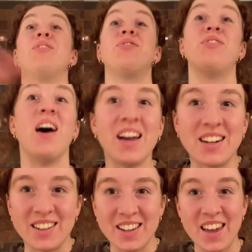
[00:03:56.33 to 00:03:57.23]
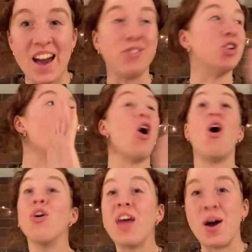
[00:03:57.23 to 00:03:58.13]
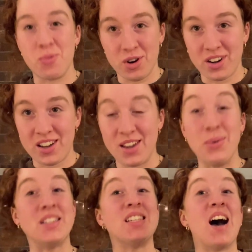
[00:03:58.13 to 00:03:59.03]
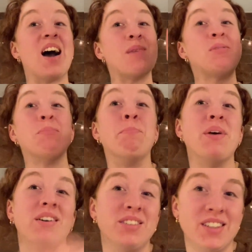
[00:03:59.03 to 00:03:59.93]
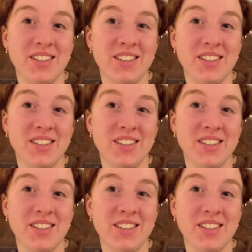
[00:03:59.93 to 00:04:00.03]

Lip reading: Finally, after all that work, it was time to build.